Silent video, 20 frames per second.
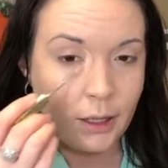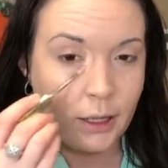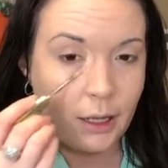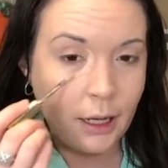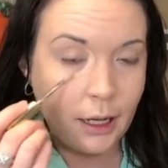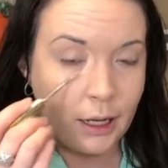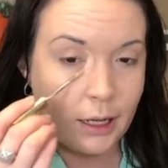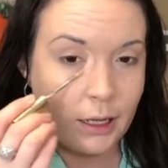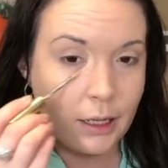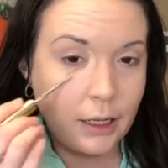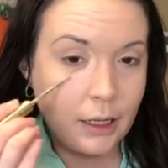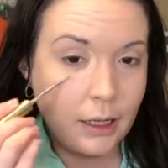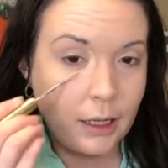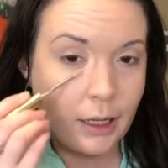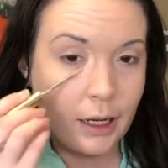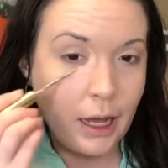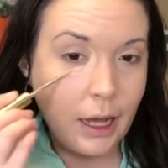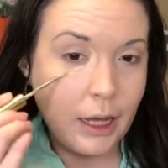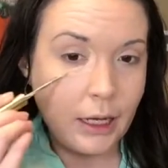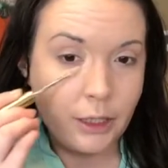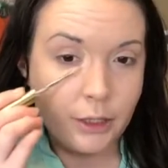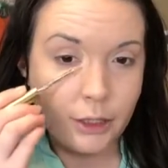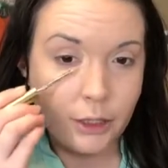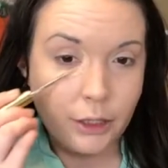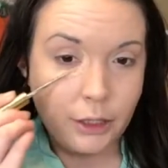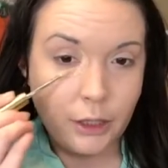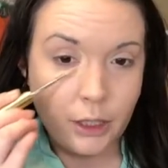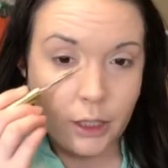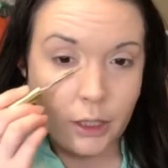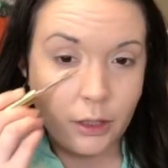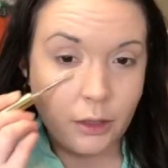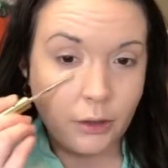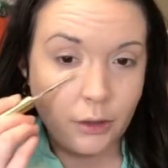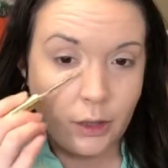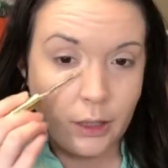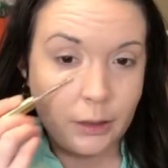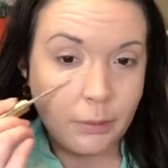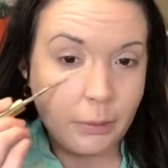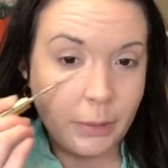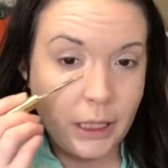And as you know,
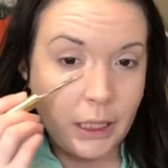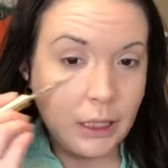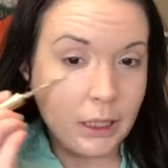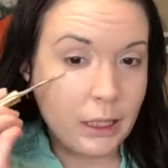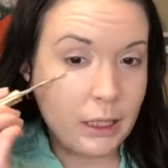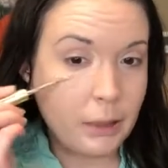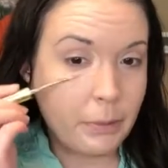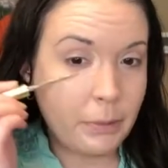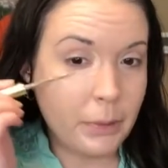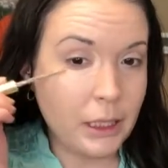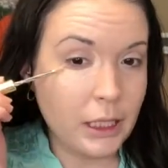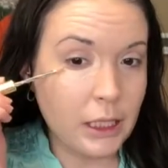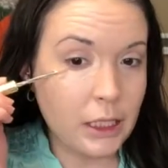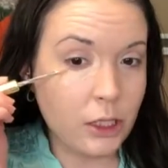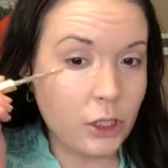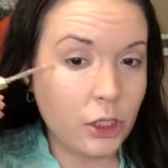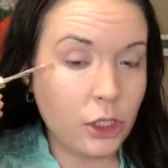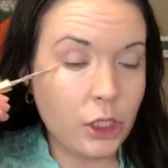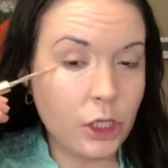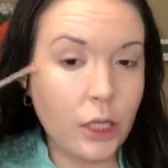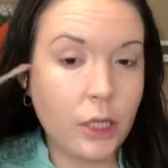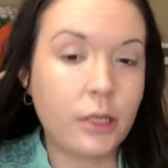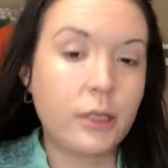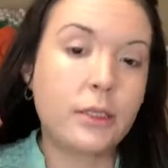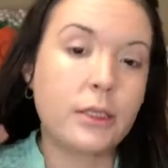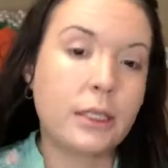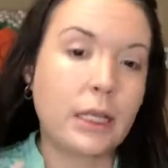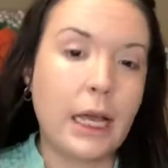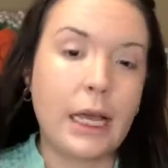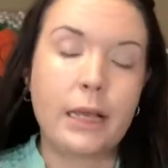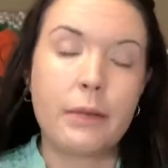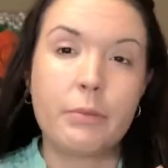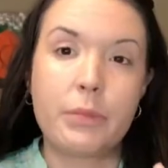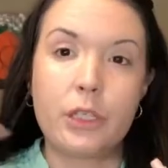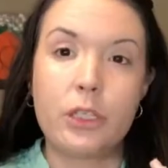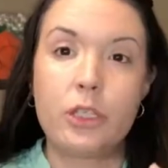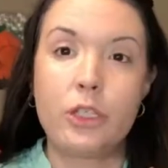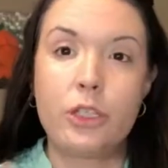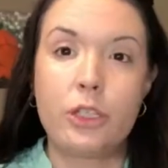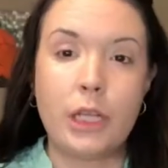like pinky peach type
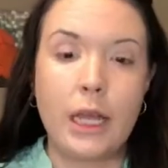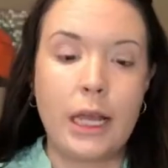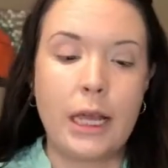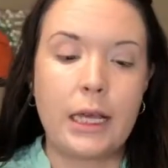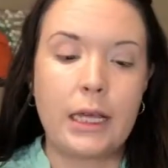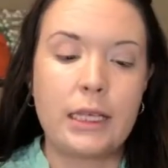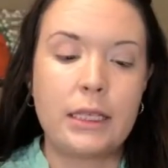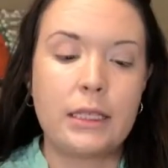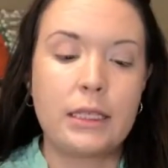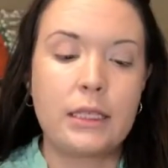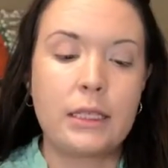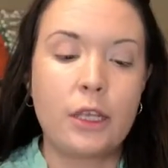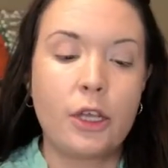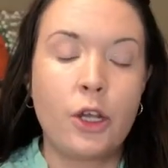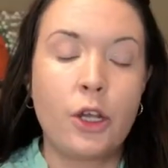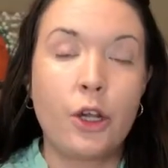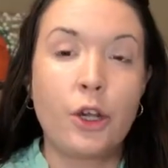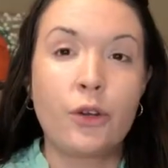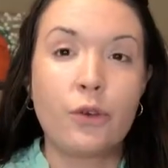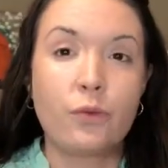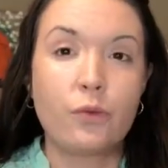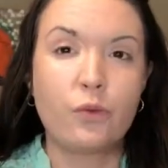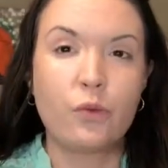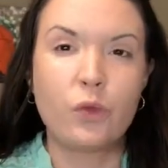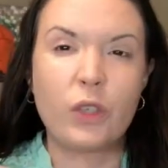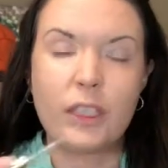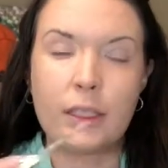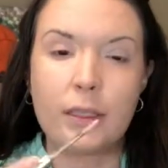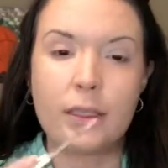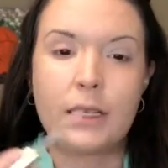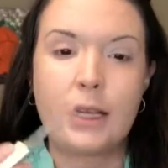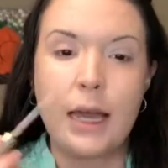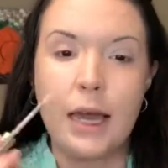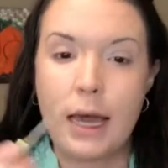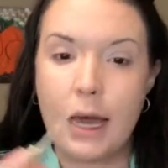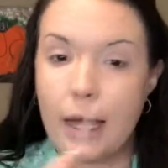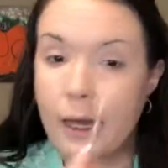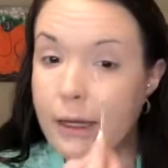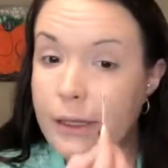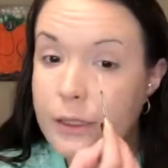shades really
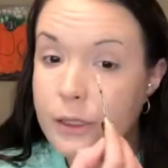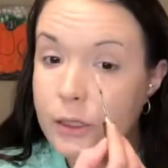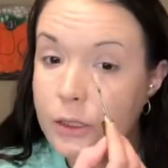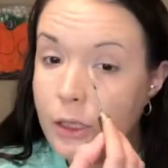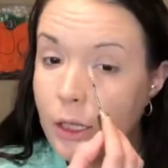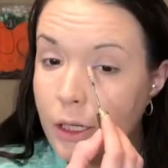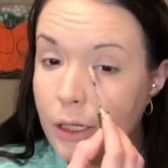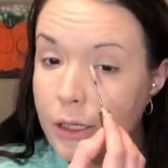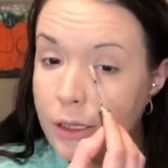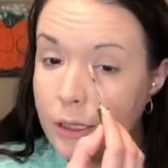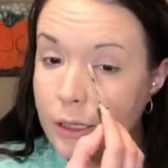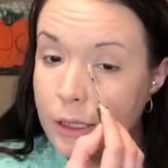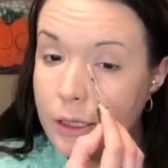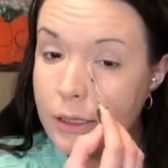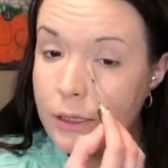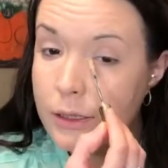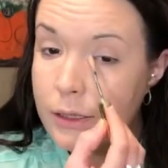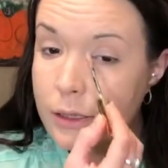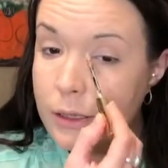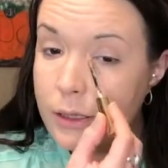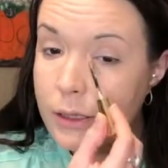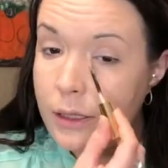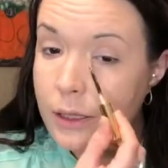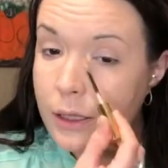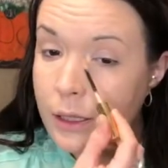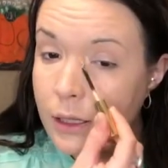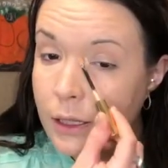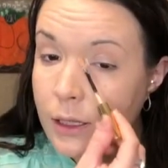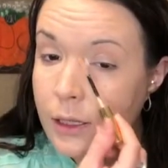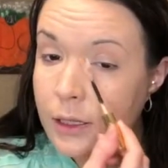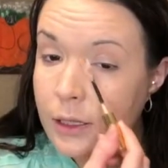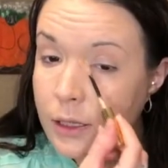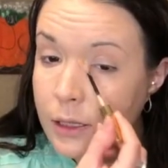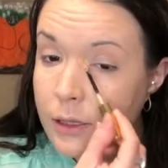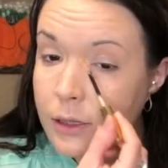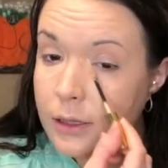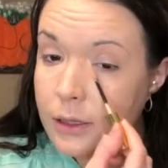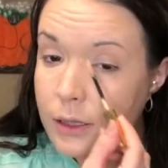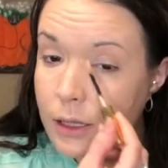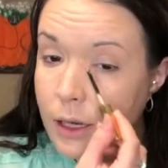hide darkness.
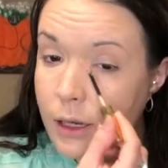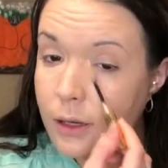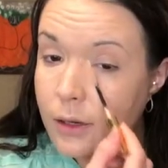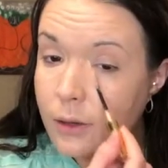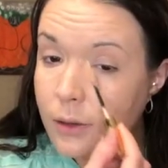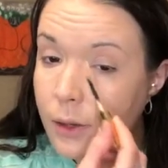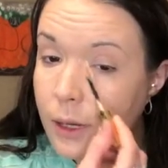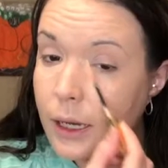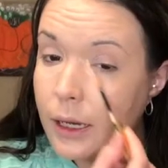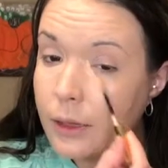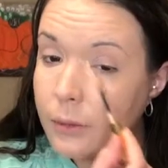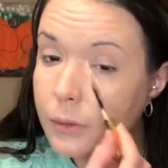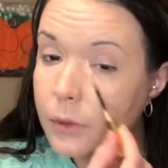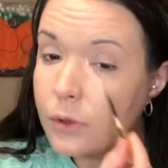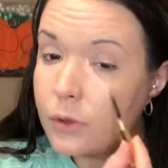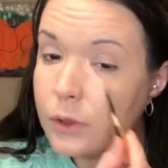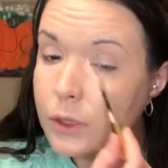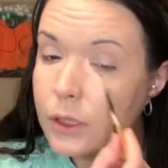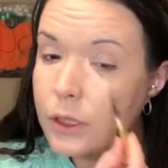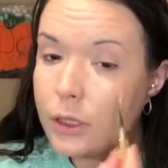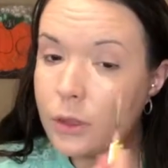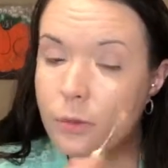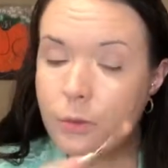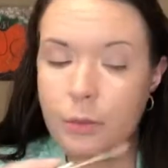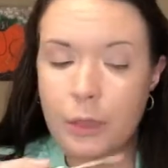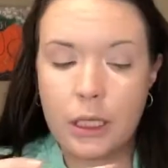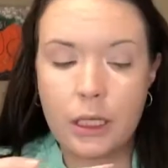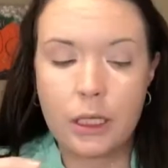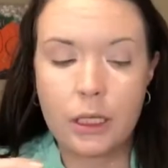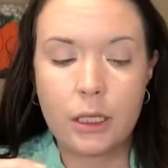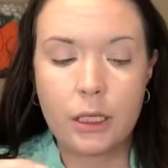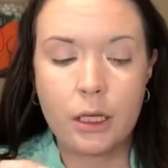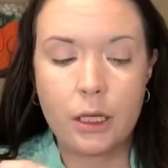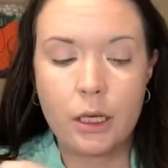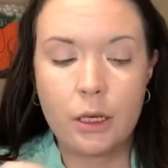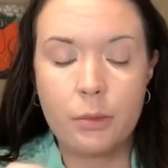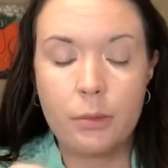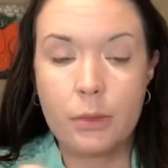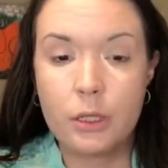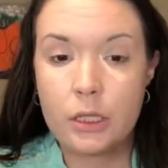So I'm going to be
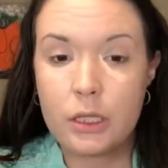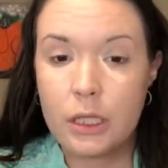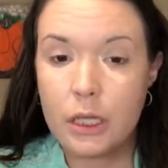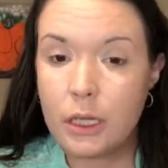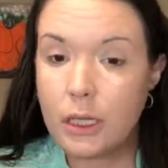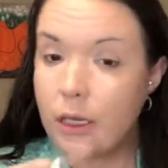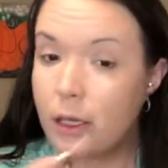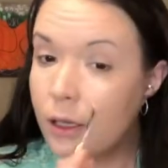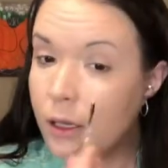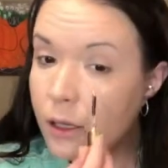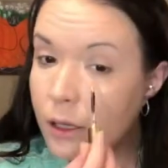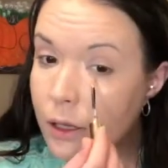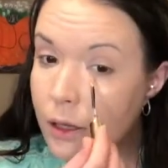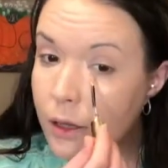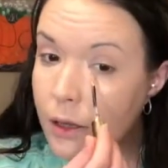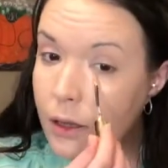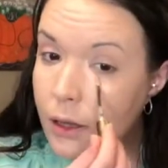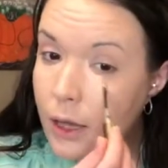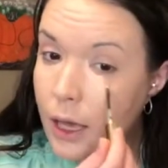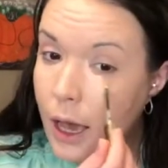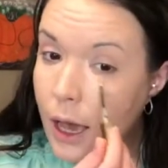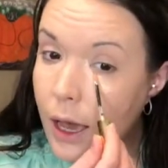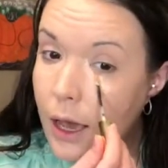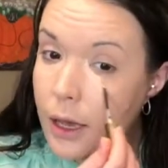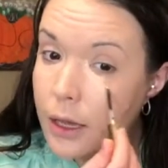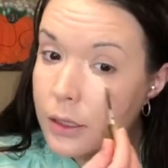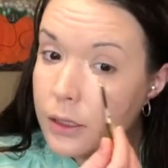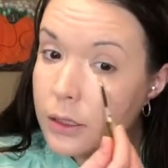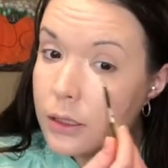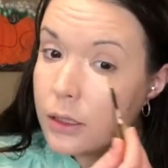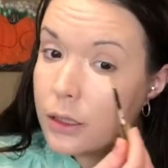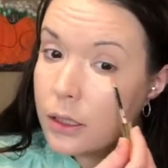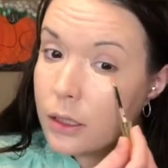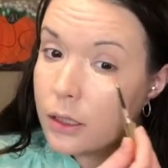putting that